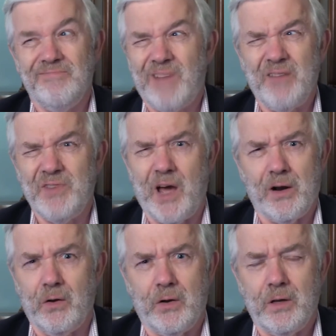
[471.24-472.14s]
Haven't had a
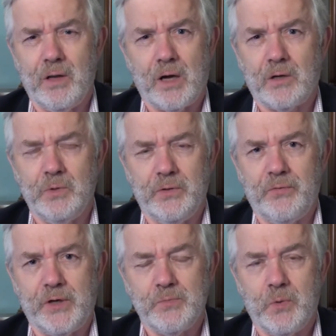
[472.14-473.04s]
lot of luck with
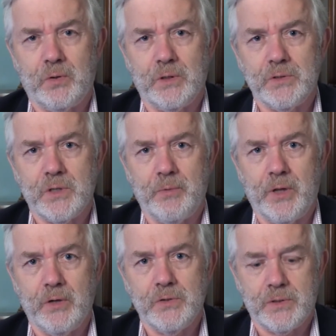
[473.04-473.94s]
Facebook and some of
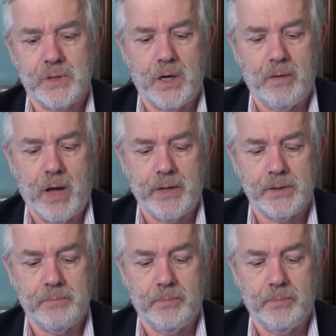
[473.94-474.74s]
those uh, other